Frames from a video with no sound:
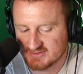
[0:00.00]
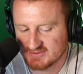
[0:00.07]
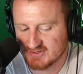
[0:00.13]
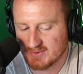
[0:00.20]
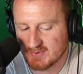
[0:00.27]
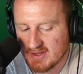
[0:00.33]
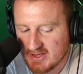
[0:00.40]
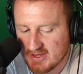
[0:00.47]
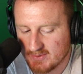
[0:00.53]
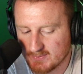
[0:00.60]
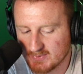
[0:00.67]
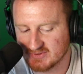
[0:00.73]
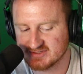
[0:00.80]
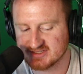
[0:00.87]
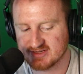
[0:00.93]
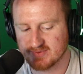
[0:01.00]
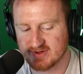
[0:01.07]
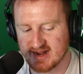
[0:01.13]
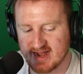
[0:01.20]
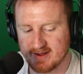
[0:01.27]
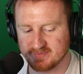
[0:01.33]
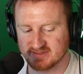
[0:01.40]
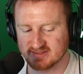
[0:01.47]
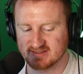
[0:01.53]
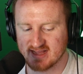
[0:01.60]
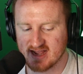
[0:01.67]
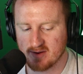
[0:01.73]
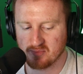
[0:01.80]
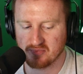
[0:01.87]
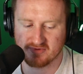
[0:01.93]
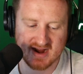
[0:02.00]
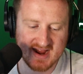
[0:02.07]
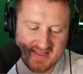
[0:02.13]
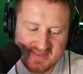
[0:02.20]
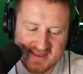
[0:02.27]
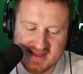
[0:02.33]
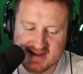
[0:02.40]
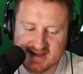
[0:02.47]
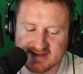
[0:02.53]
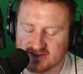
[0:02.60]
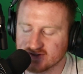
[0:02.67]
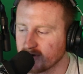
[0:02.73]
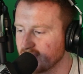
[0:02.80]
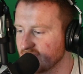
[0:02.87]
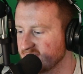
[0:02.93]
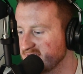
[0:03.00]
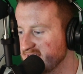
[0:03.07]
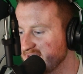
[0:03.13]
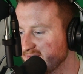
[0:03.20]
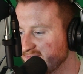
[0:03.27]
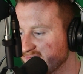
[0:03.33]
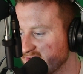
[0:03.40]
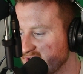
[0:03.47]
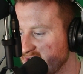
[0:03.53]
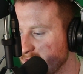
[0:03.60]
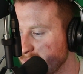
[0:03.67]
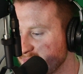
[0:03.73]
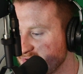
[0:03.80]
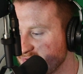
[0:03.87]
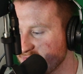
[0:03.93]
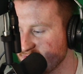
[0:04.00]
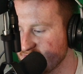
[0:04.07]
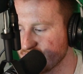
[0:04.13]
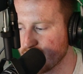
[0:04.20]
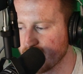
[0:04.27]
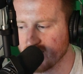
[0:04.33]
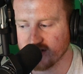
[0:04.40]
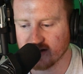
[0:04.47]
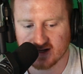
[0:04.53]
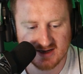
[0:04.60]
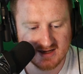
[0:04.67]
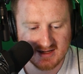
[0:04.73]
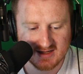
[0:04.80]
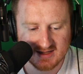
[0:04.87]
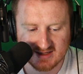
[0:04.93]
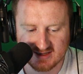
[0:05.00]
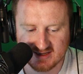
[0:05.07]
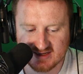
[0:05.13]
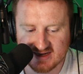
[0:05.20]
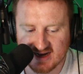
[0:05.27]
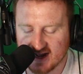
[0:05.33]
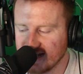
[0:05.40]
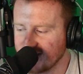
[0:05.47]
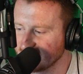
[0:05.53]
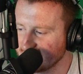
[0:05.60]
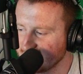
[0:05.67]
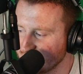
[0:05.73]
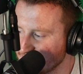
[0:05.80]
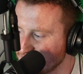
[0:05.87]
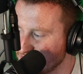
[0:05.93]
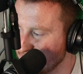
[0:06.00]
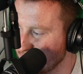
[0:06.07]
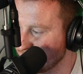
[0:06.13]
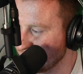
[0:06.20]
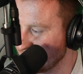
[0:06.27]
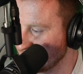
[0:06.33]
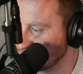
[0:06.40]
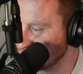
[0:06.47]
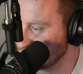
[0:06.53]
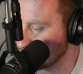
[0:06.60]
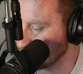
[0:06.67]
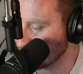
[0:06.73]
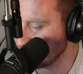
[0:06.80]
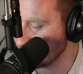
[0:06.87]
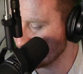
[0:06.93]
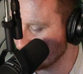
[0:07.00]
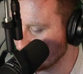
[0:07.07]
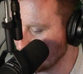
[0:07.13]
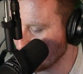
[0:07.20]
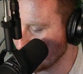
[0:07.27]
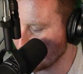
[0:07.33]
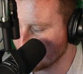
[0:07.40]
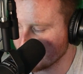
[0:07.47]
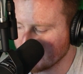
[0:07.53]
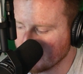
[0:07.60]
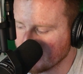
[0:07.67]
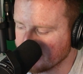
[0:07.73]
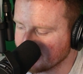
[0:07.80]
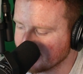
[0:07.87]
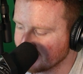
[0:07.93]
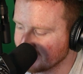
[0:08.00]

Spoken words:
So we'll see what happens there. Brandon is calling in from New York. He has his Jet fan story. Okay, let's do it.